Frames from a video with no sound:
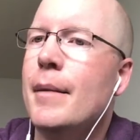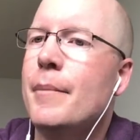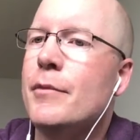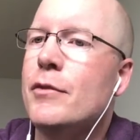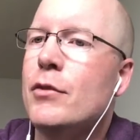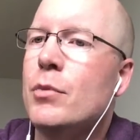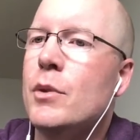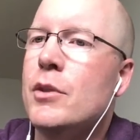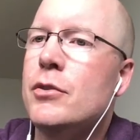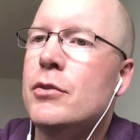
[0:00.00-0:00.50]

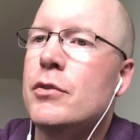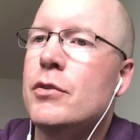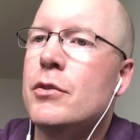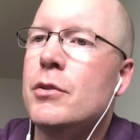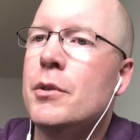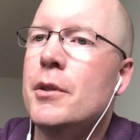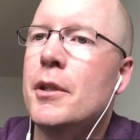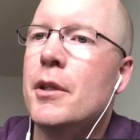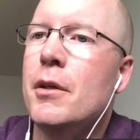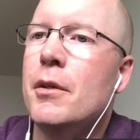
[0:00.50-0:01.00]
Switcher
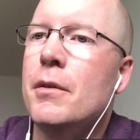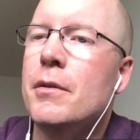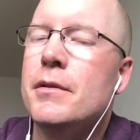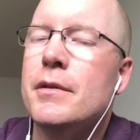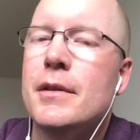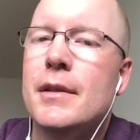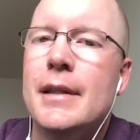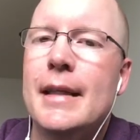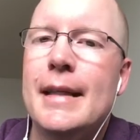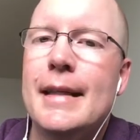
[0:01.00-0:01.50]

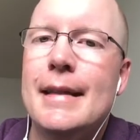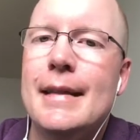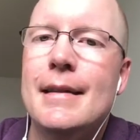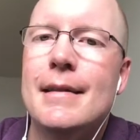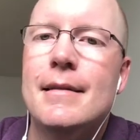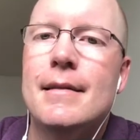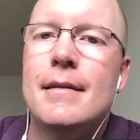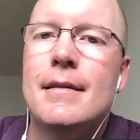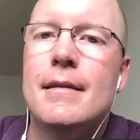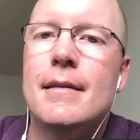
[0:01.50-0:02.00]
Studios, it
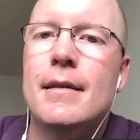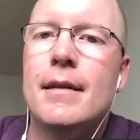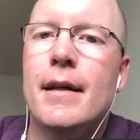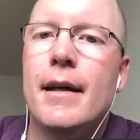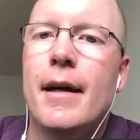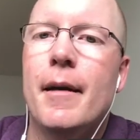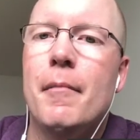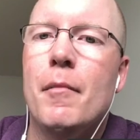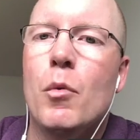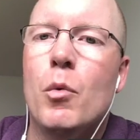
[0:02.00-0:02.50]
is
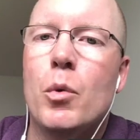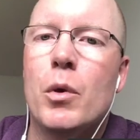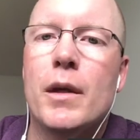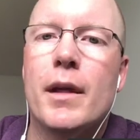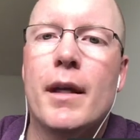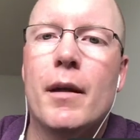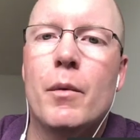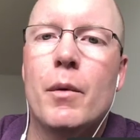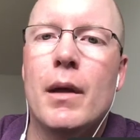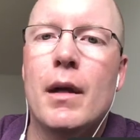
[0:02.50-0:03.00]

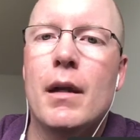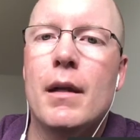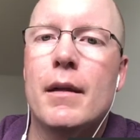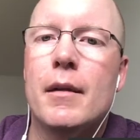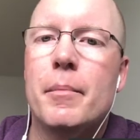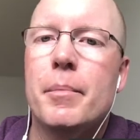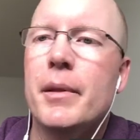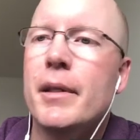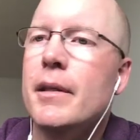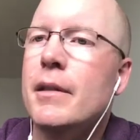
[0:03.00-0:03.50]
working well, it
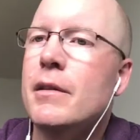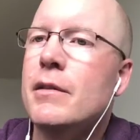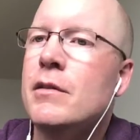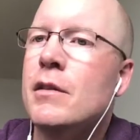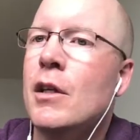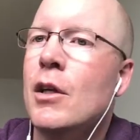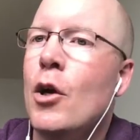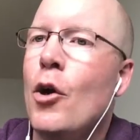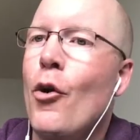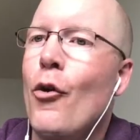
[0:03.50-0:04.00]
appears,
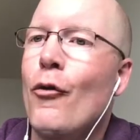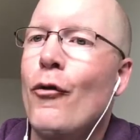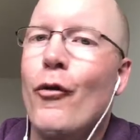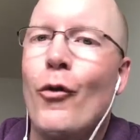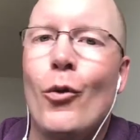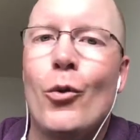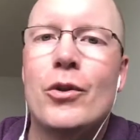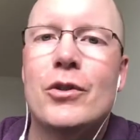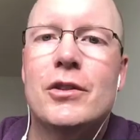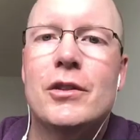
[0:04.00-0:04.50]

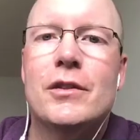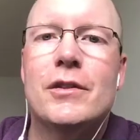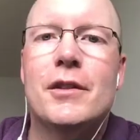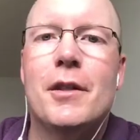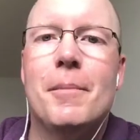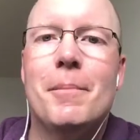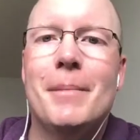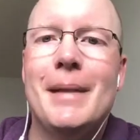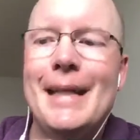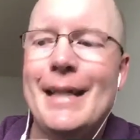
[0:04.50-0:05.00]
for
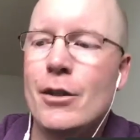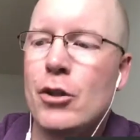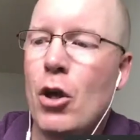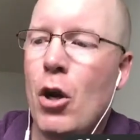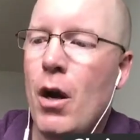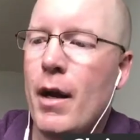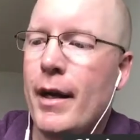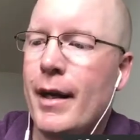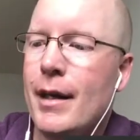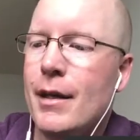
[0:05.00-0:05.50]
just me
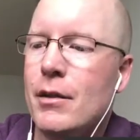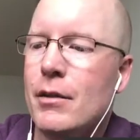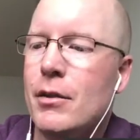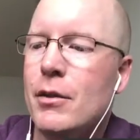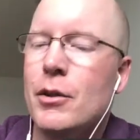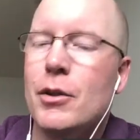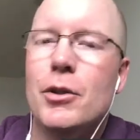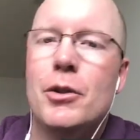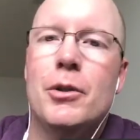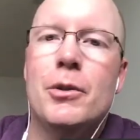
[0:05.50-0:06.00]
talking to
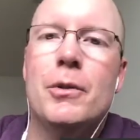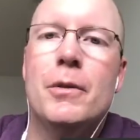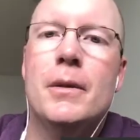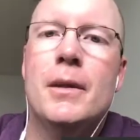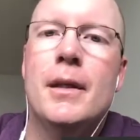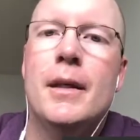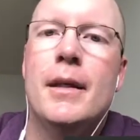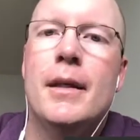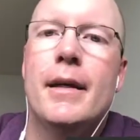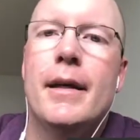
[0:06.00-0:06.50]
you.
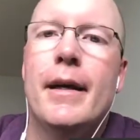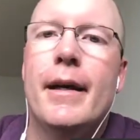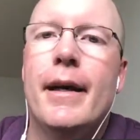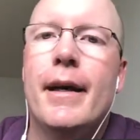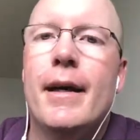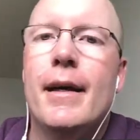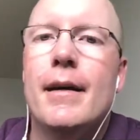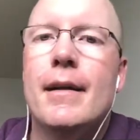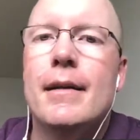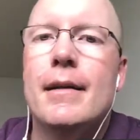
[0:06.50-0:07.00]

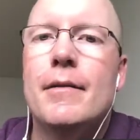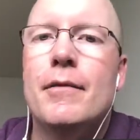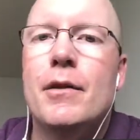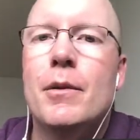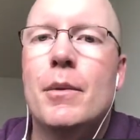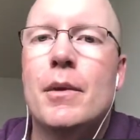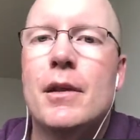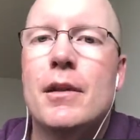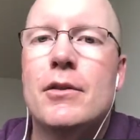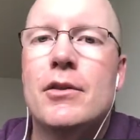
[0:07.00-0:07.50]
If
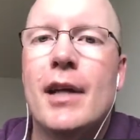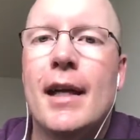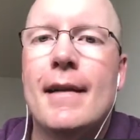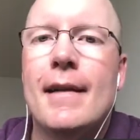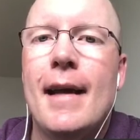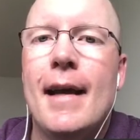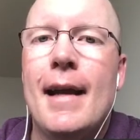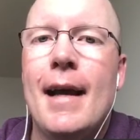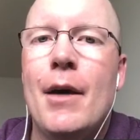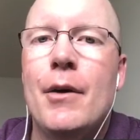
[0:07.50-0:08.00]
you want to check
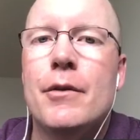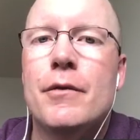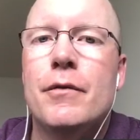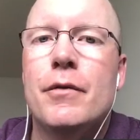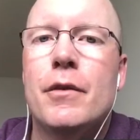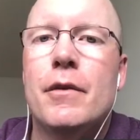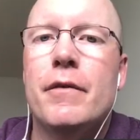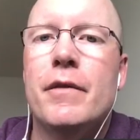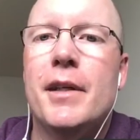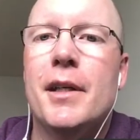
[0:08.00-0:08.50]
that out
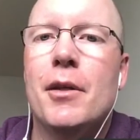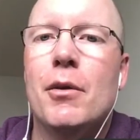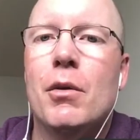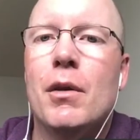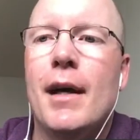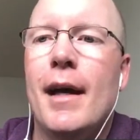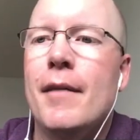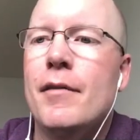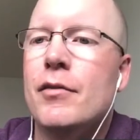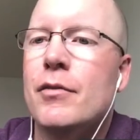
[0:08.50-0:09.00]
for video
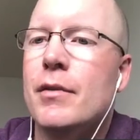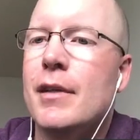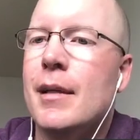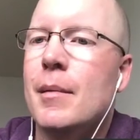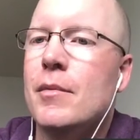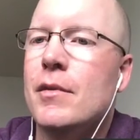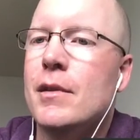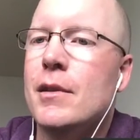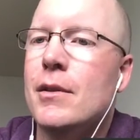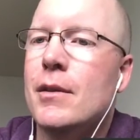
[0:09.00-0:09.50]
live
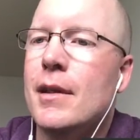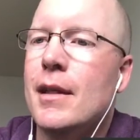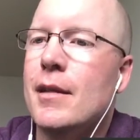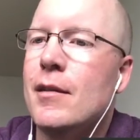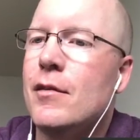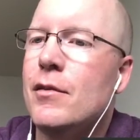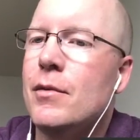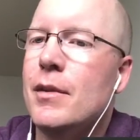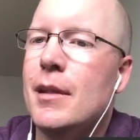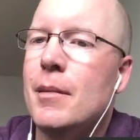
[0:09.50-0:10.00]
streams, and you can
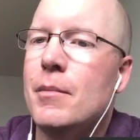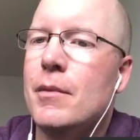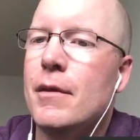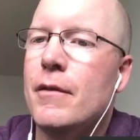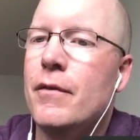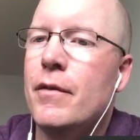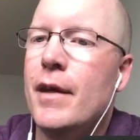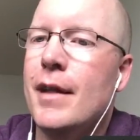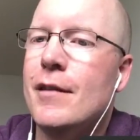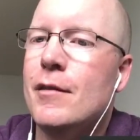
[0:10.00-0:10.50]
stream to
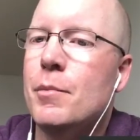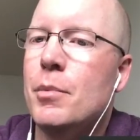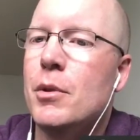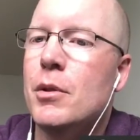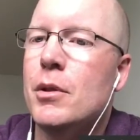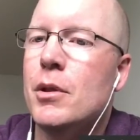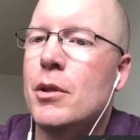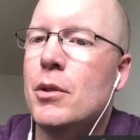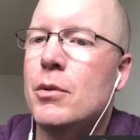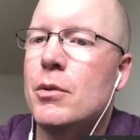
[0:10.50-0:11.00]

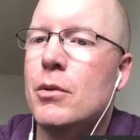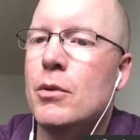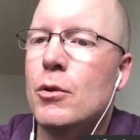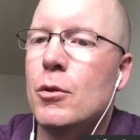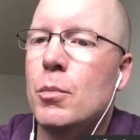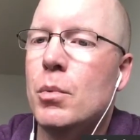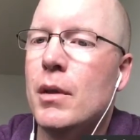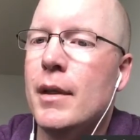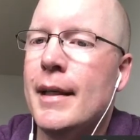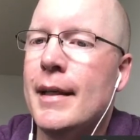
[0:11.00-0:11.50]
Facebook,
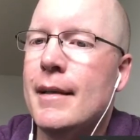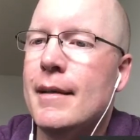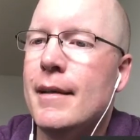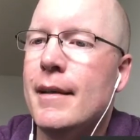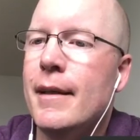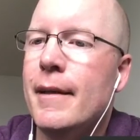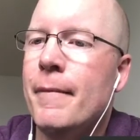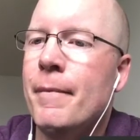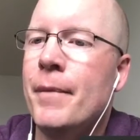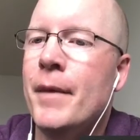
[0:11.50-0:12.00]
YouTube,
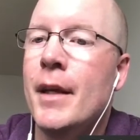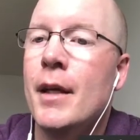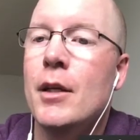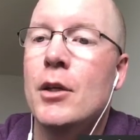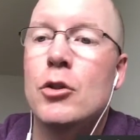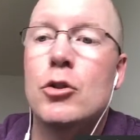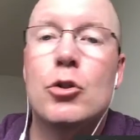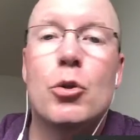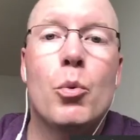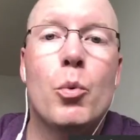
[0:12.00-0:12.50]
LinkedIn,
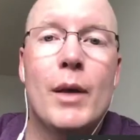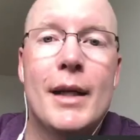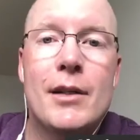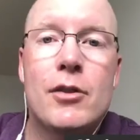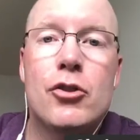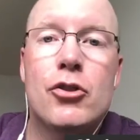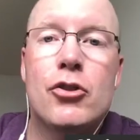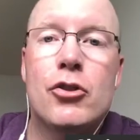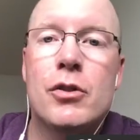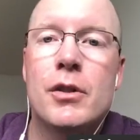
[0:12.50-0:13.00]

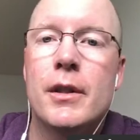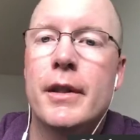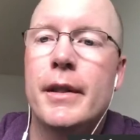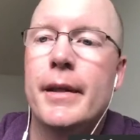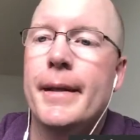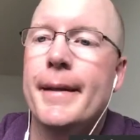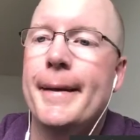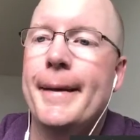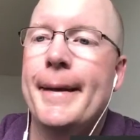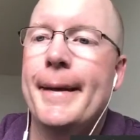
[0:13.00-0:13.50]
Twitch.
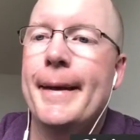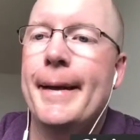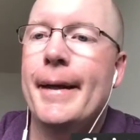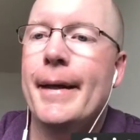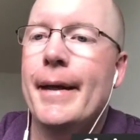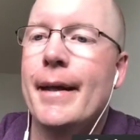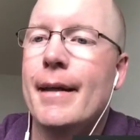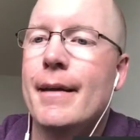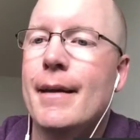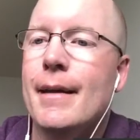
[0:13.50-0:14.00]

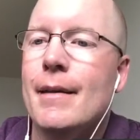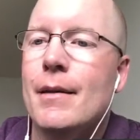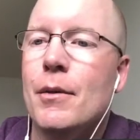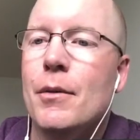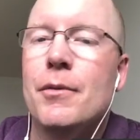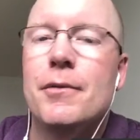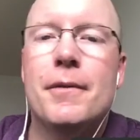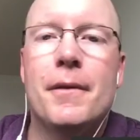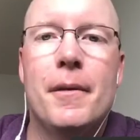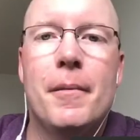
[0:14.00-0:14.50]
I think
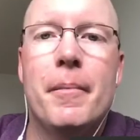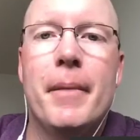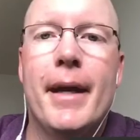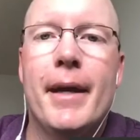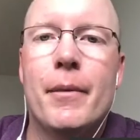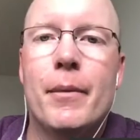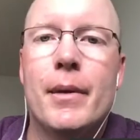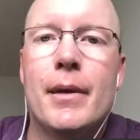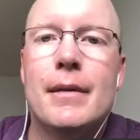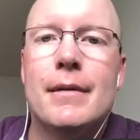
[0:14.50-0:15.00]
those are the
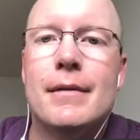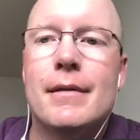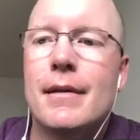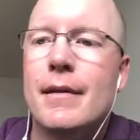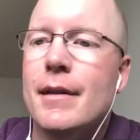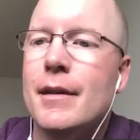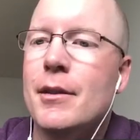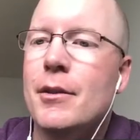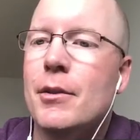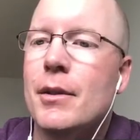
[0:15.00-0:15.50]
main ones,
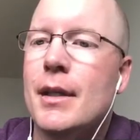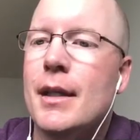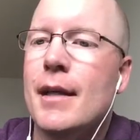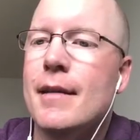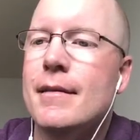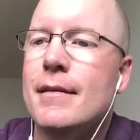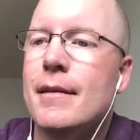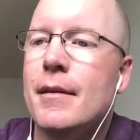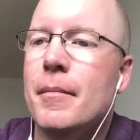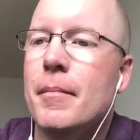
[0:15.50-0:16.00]
and then your
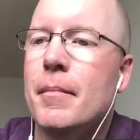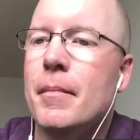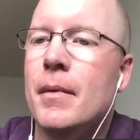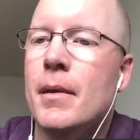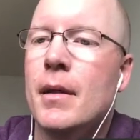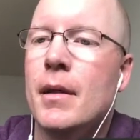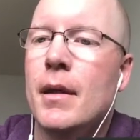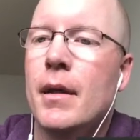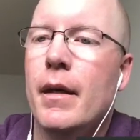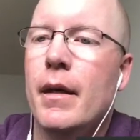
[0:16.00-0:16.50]
custom
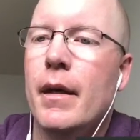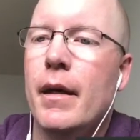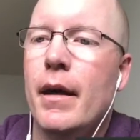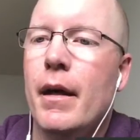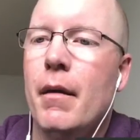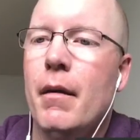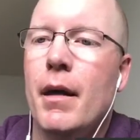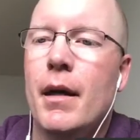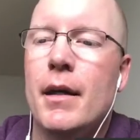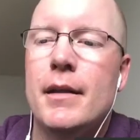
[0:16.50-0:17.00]

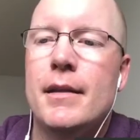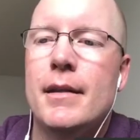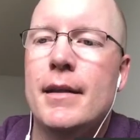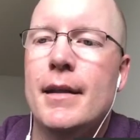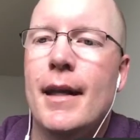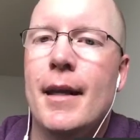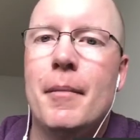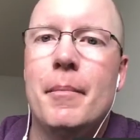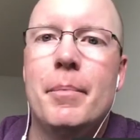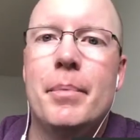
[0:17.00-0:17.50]

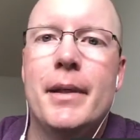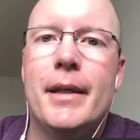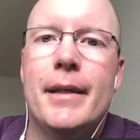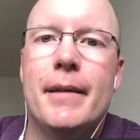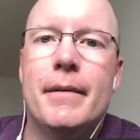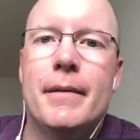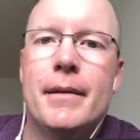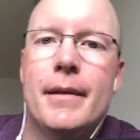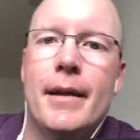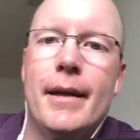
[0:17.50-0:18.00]

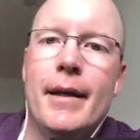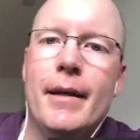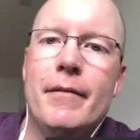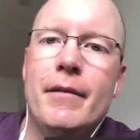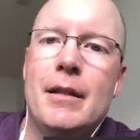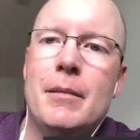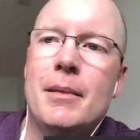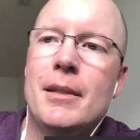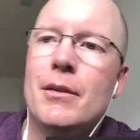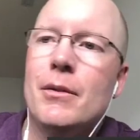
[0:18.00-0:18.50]
RTMP. If
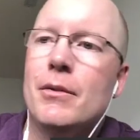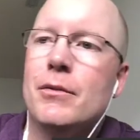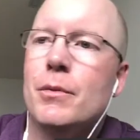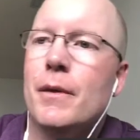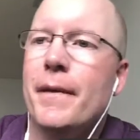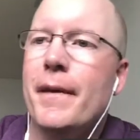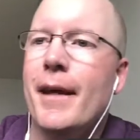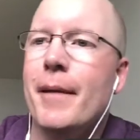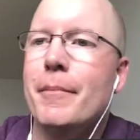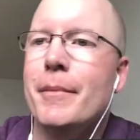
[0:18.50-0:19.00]
anybody knows
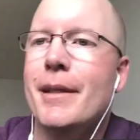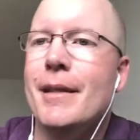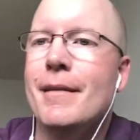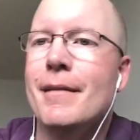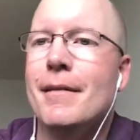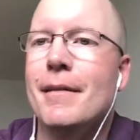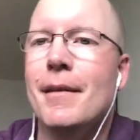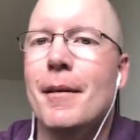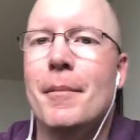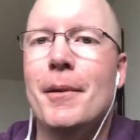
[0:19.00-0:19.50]
what that
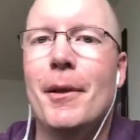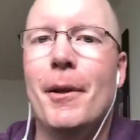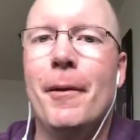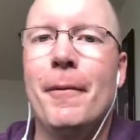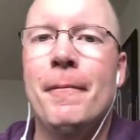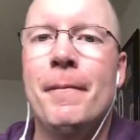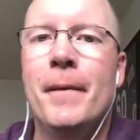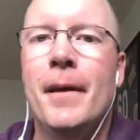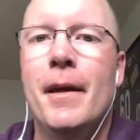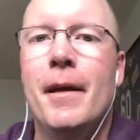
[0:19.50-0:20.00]
means, let me
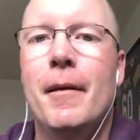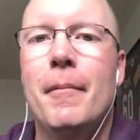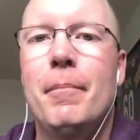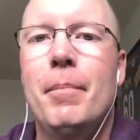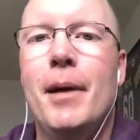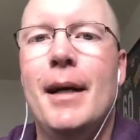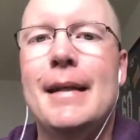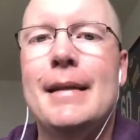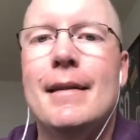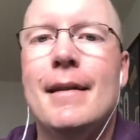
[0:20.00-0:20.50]
know.
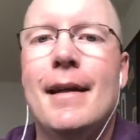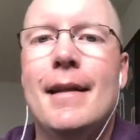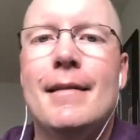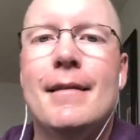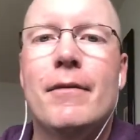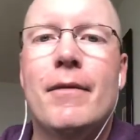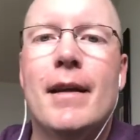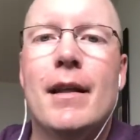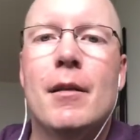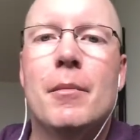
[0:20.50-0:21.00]
But
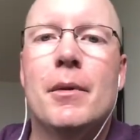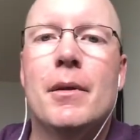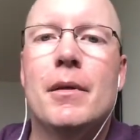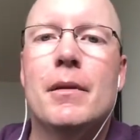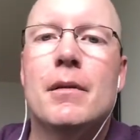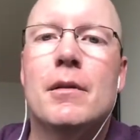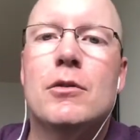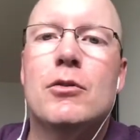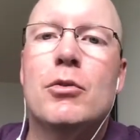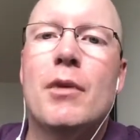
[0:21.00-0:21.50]
that's
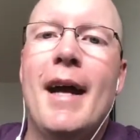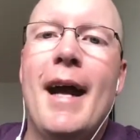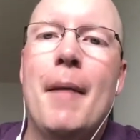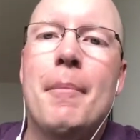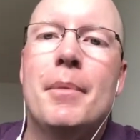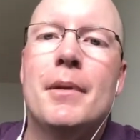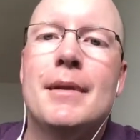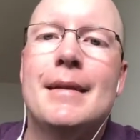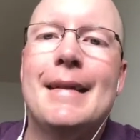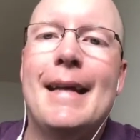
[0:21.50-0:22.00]
available,
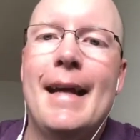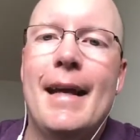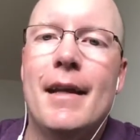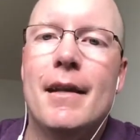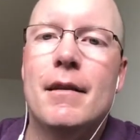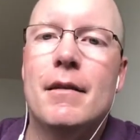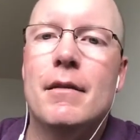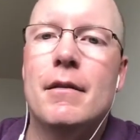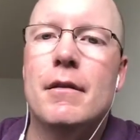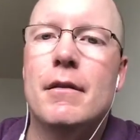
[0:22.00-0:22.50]
Trap
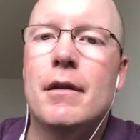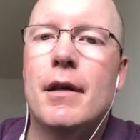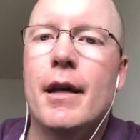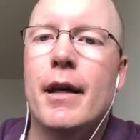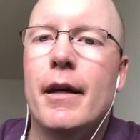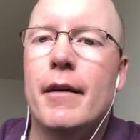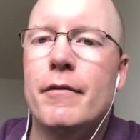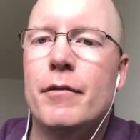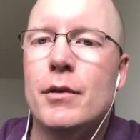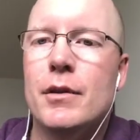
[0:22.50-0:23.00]
10
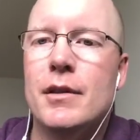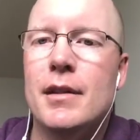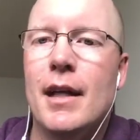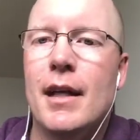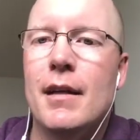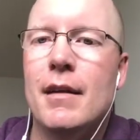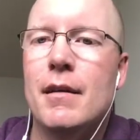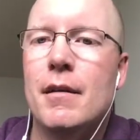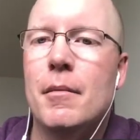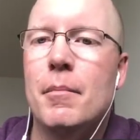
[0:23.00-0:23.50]
for
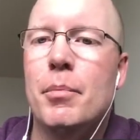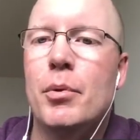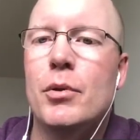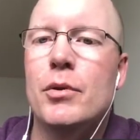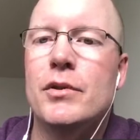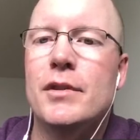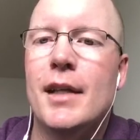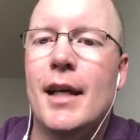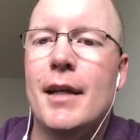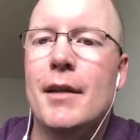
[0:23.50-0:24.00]

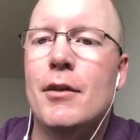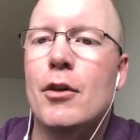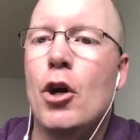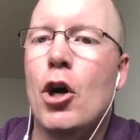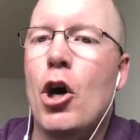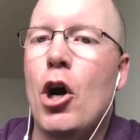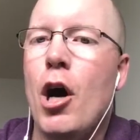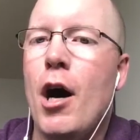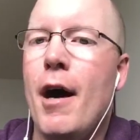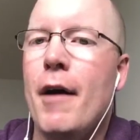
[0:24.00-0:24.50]
10%
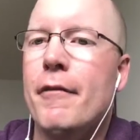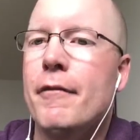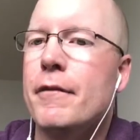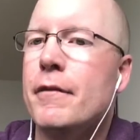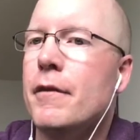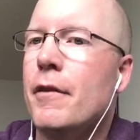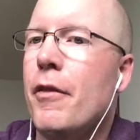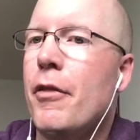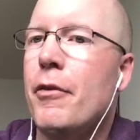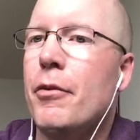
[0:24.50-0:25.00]

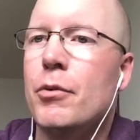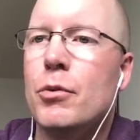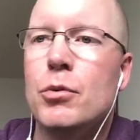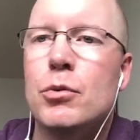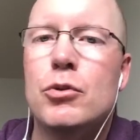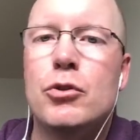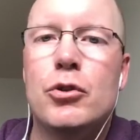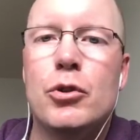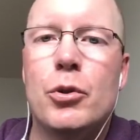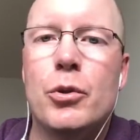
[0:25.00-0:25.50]
off
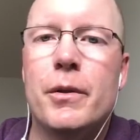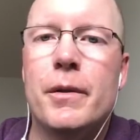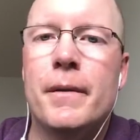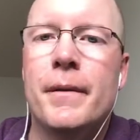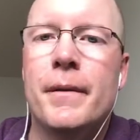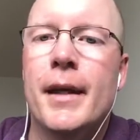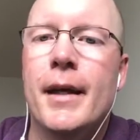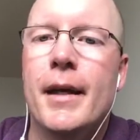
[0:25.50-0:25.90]
through June.